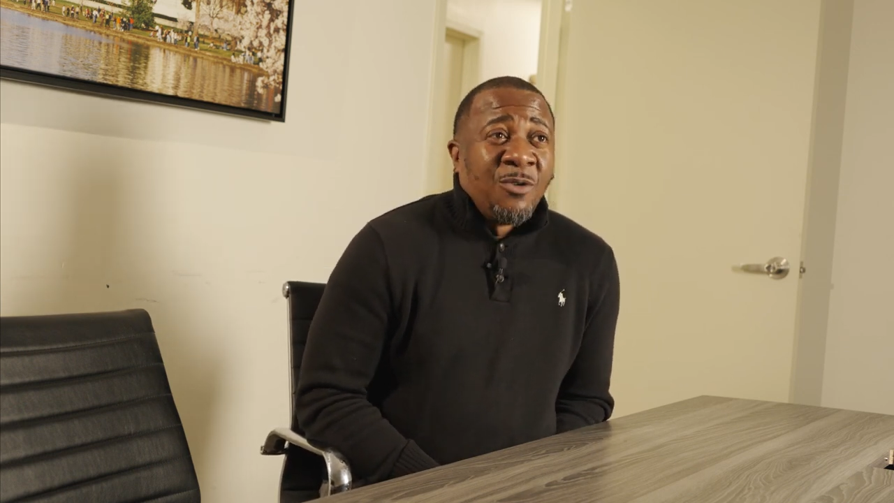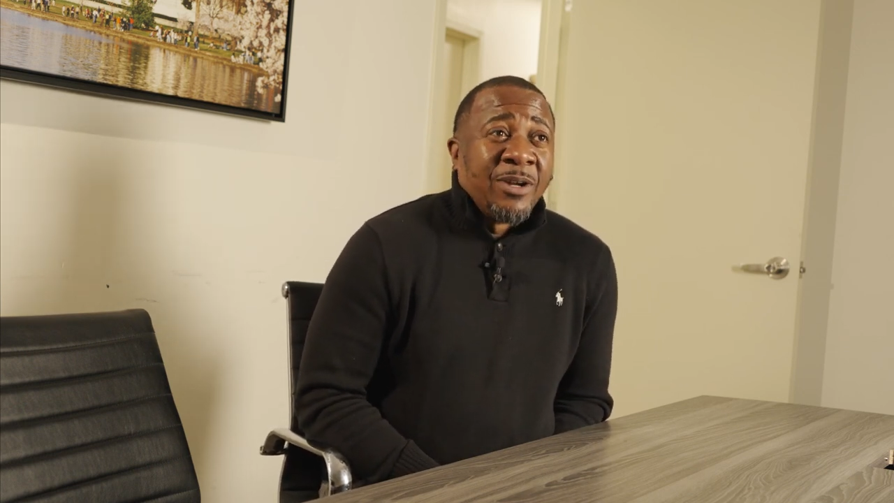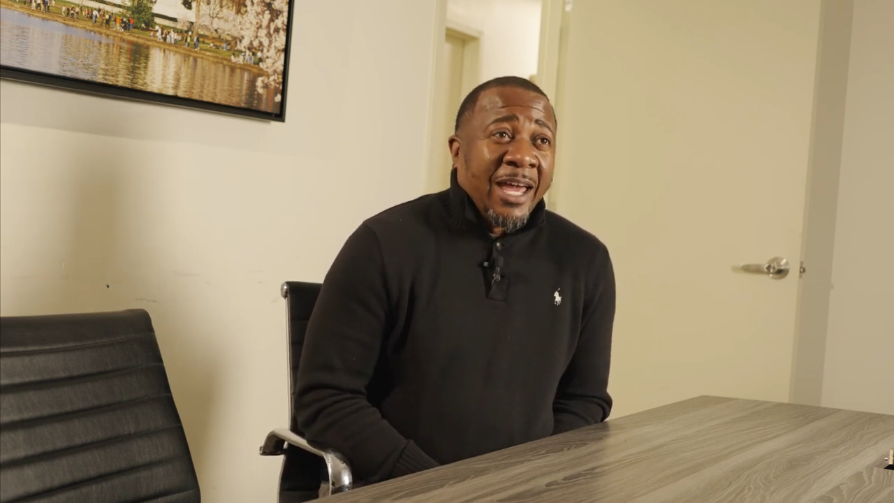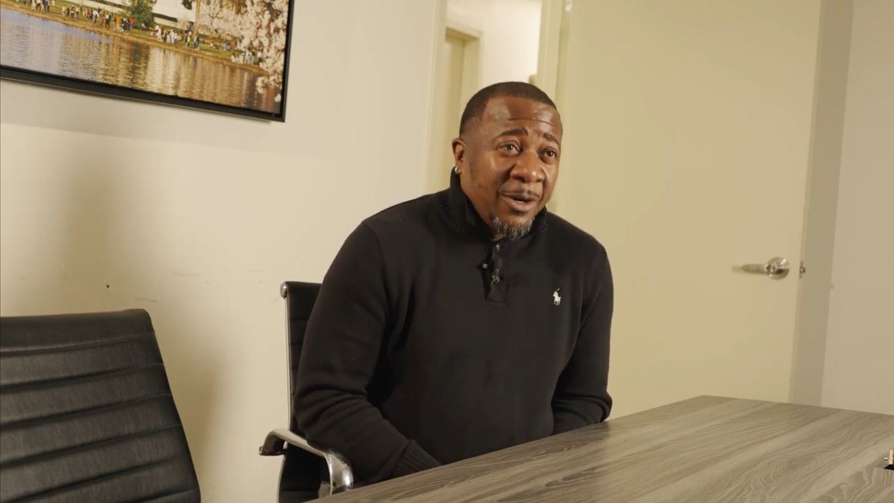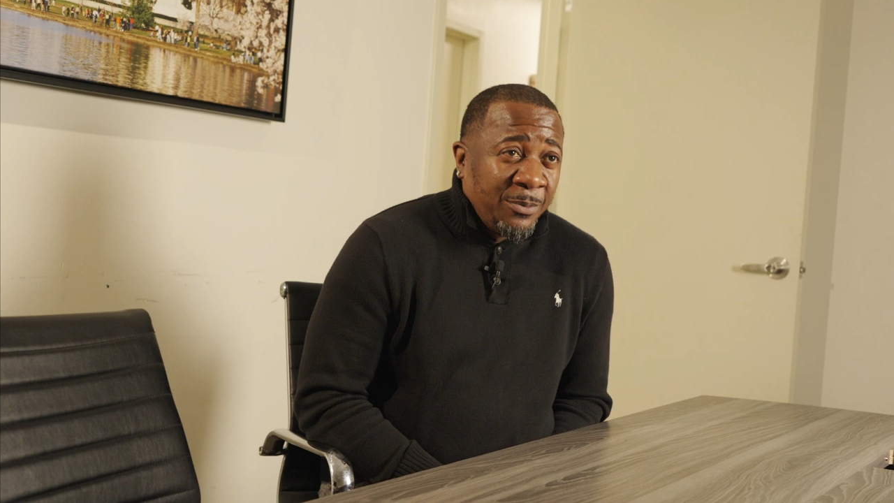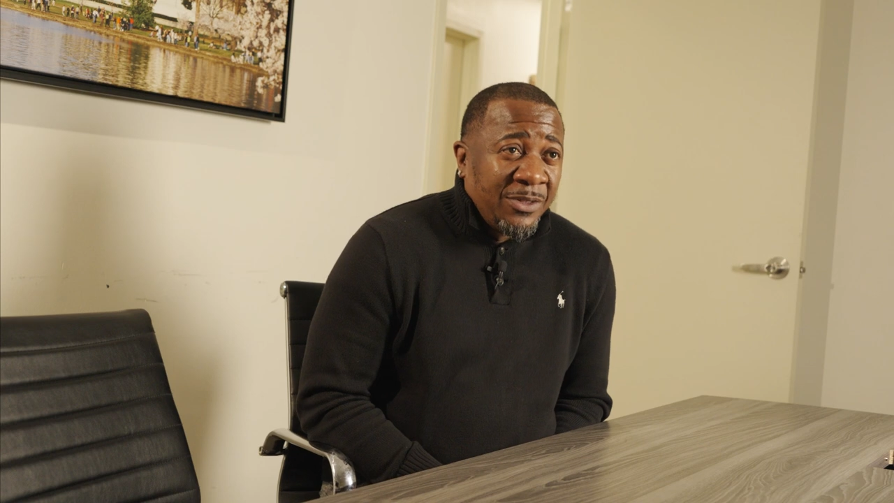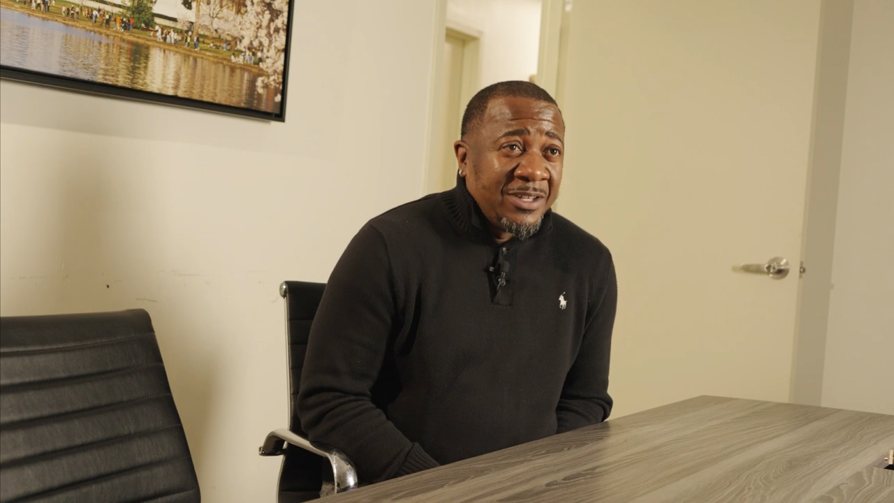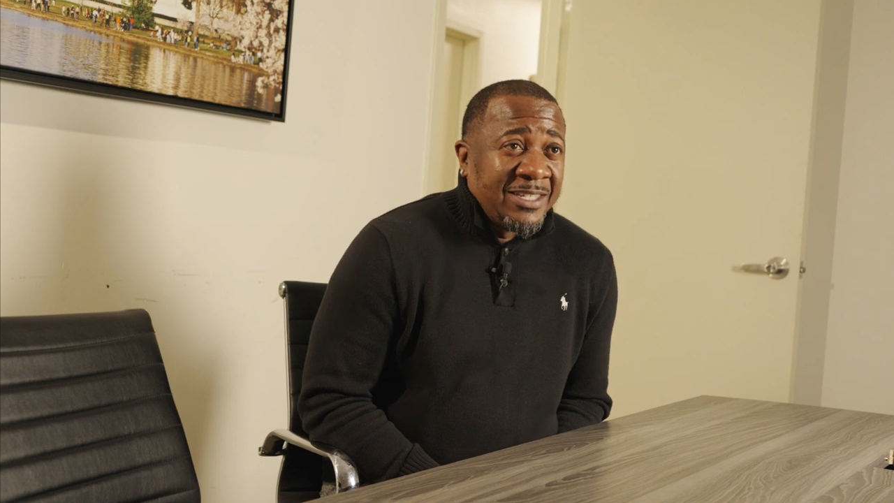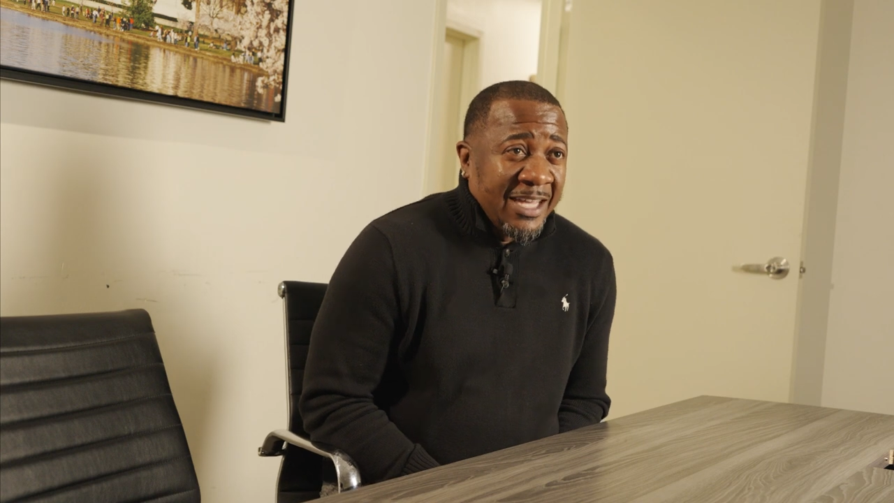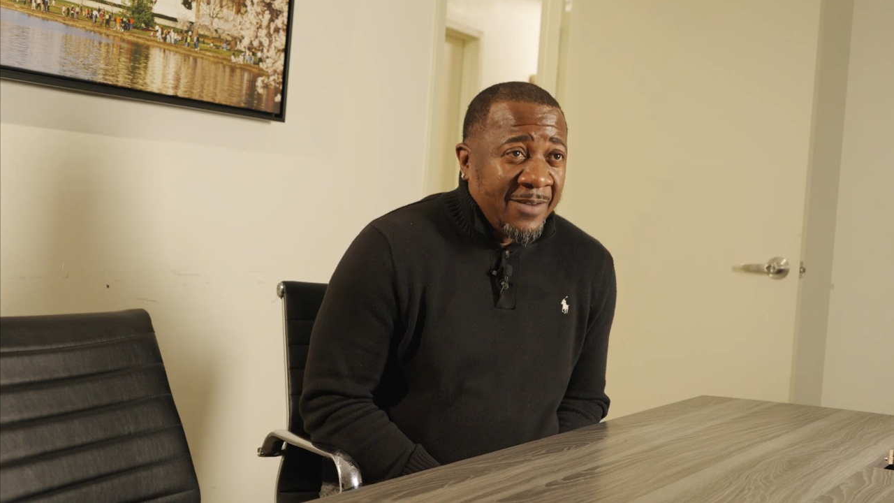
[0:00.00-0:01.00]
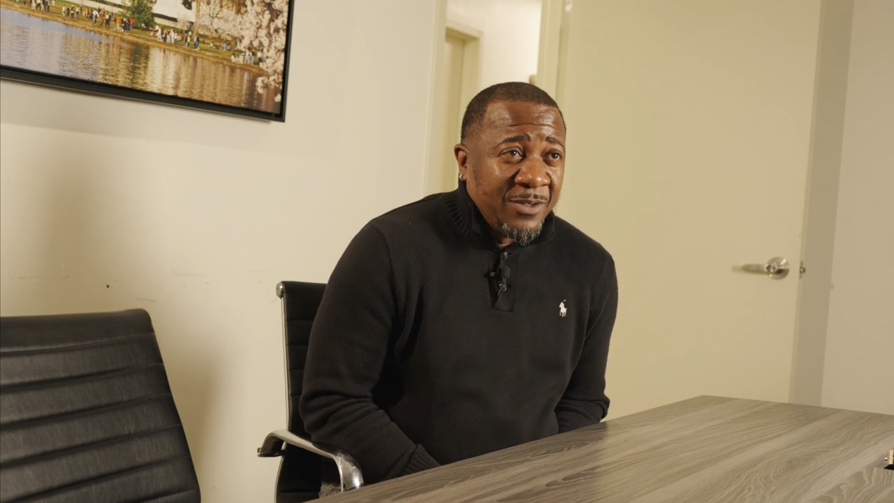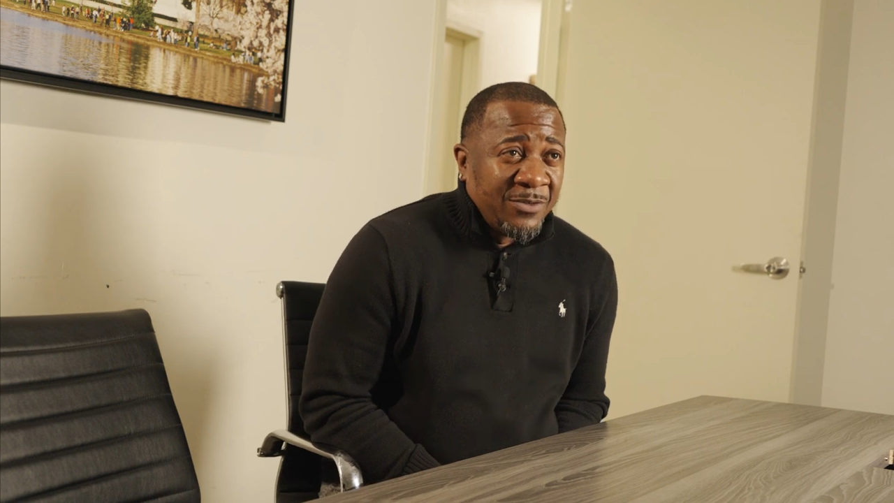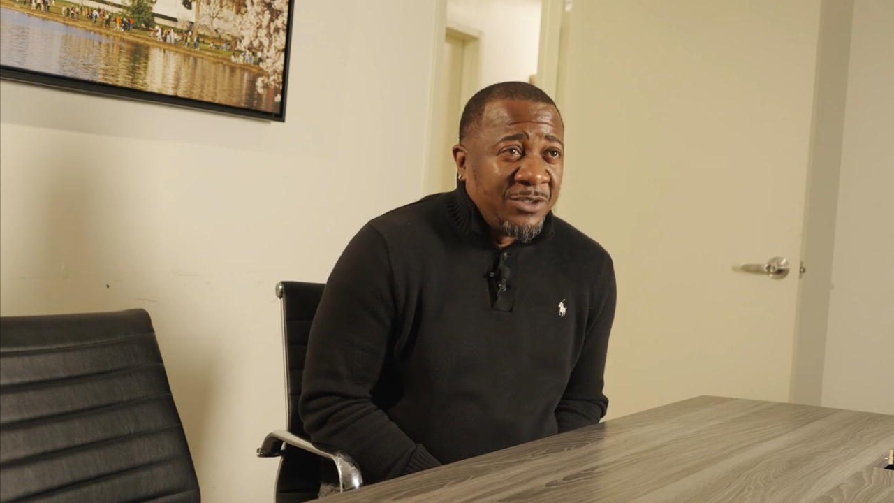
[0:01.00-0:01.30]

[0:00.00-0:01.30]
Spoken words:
on April the 7th,